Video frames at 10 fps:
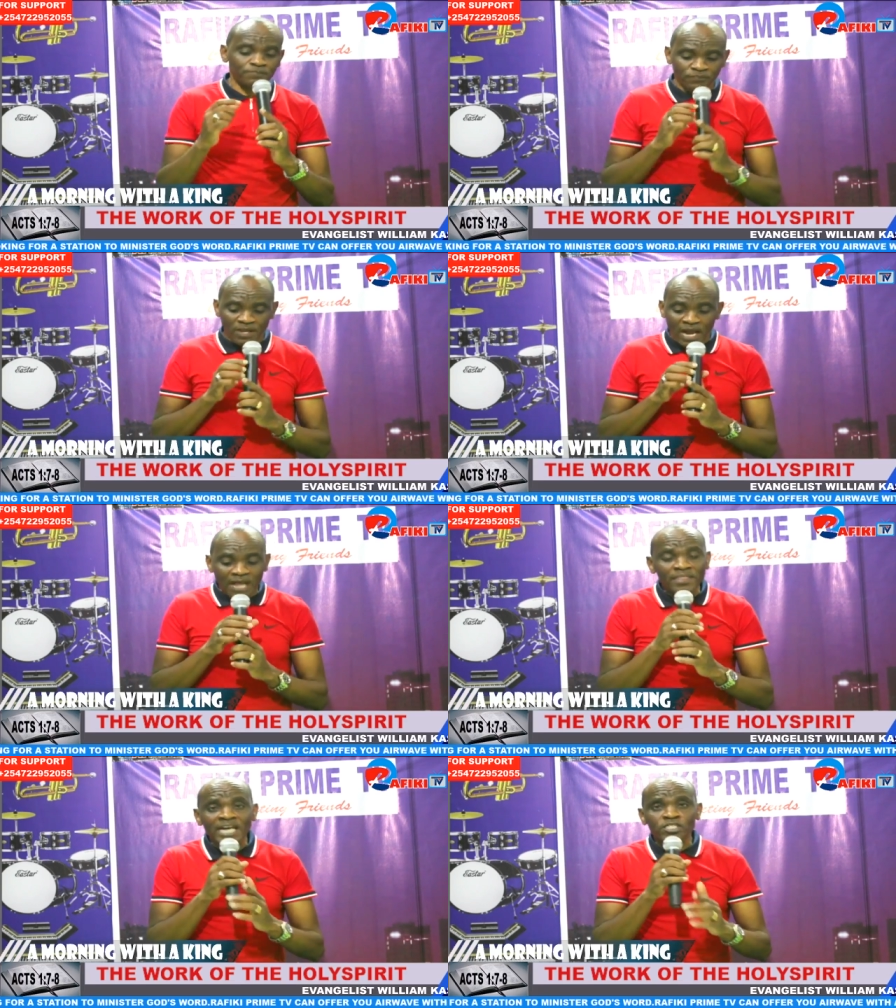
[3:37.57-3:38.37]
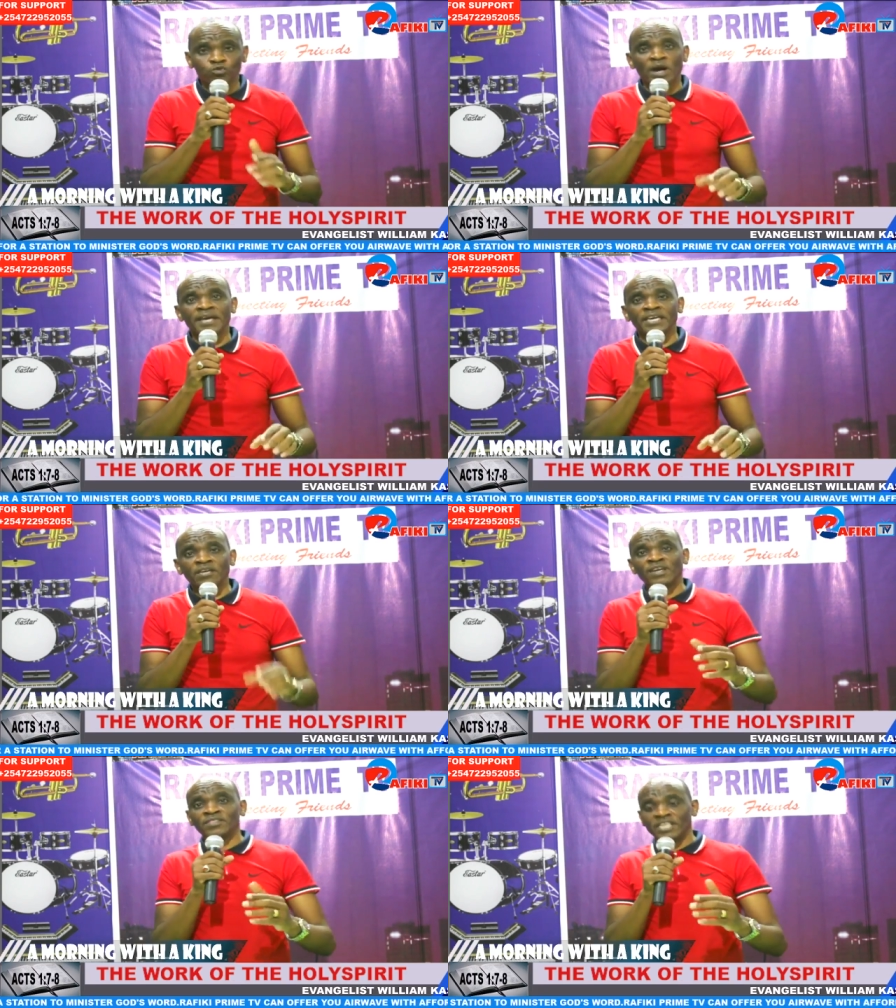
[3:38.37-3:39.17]
And that's why even
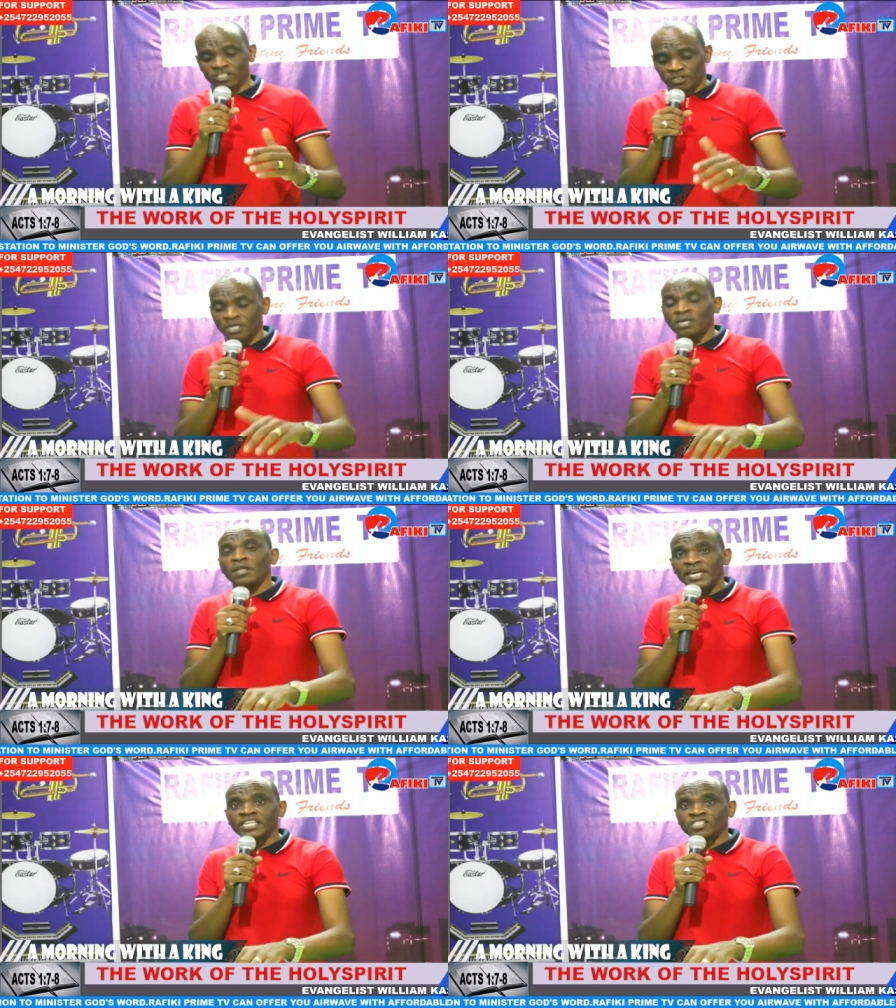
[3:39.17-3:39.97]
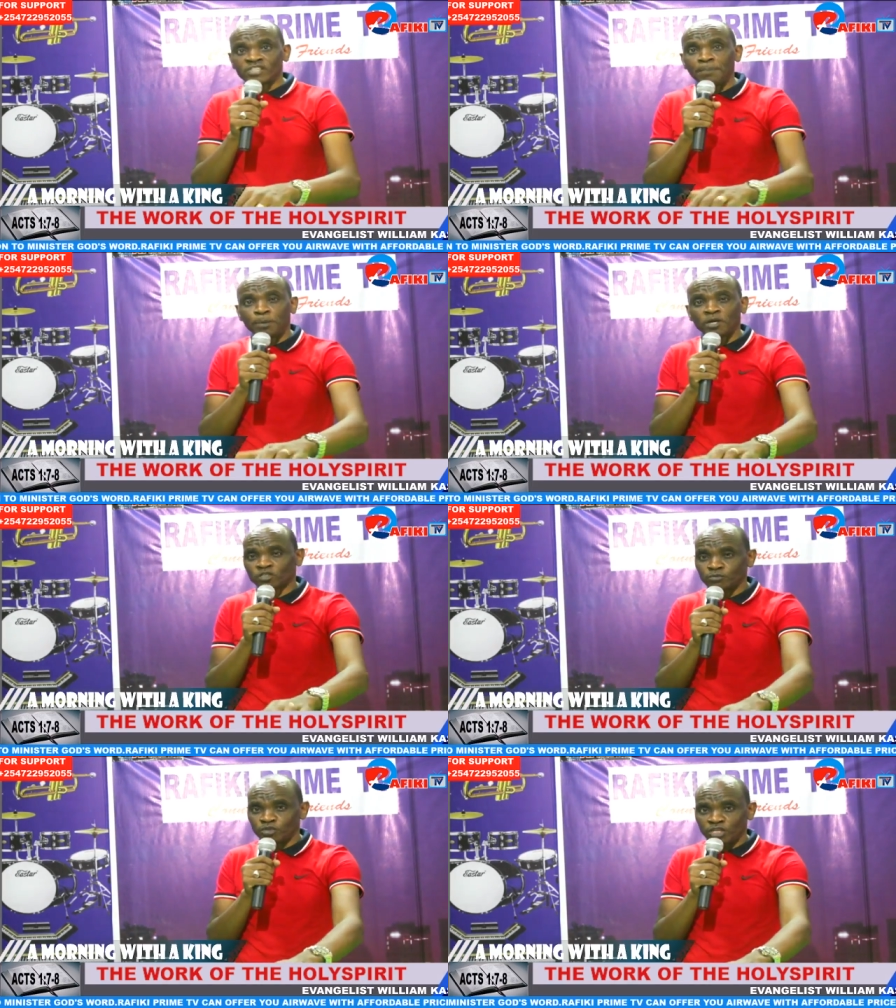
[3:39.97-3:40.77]
this, the disciples of
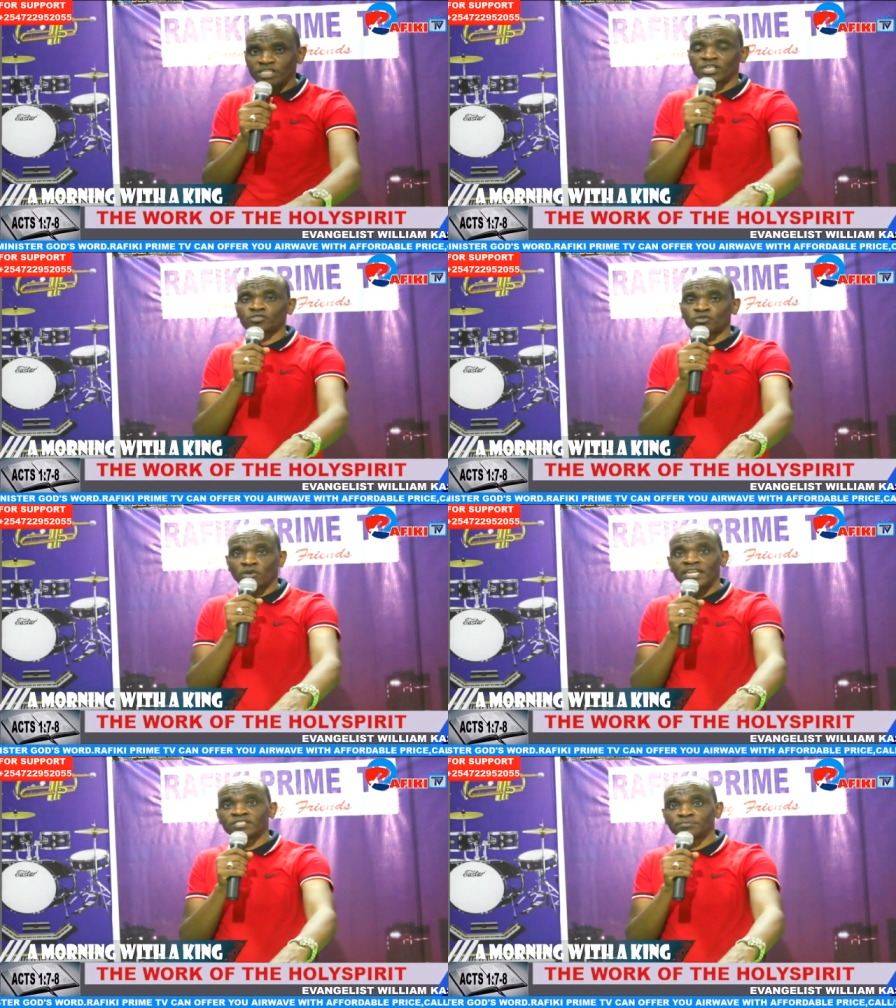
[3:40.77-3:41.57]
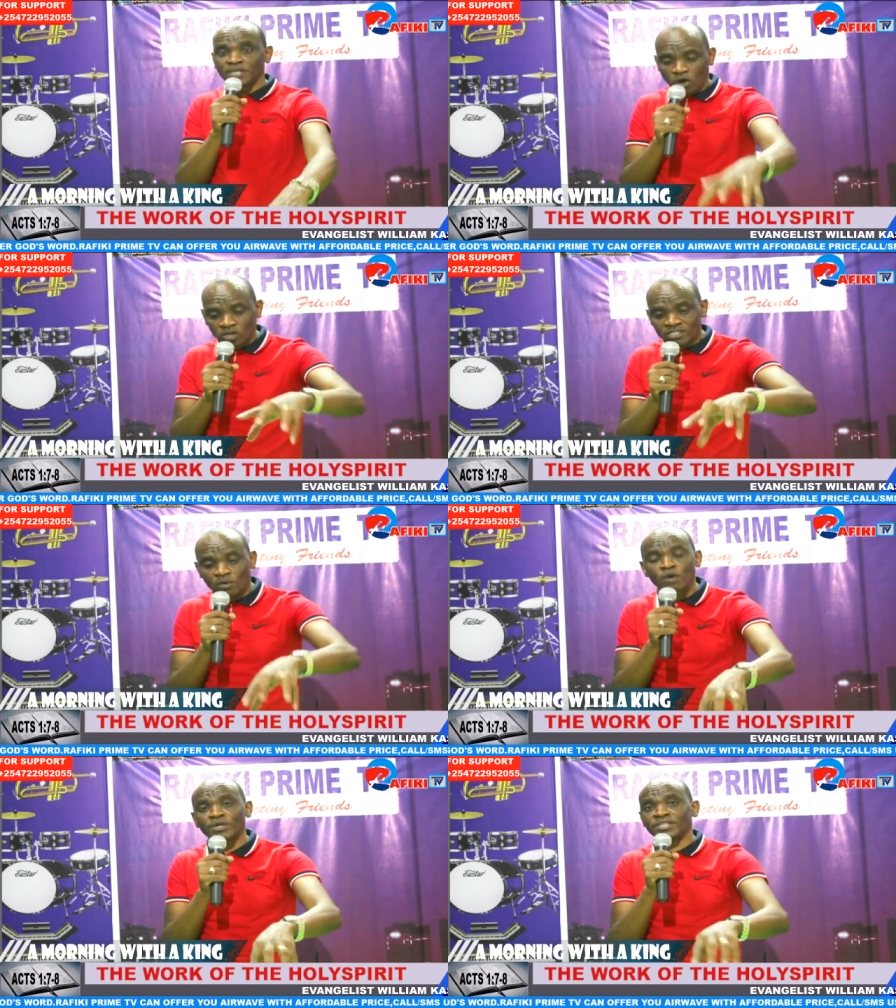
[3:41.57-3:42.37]
Jesus Christ, because they were
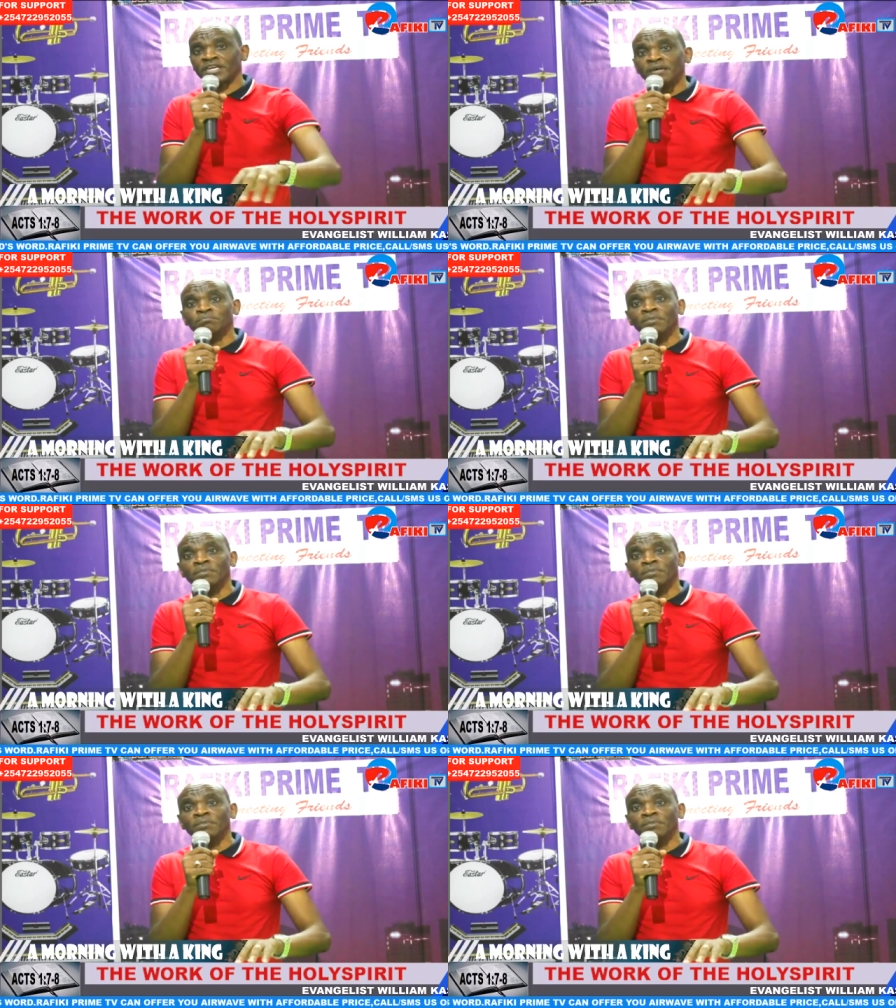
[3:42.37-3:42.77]
with him,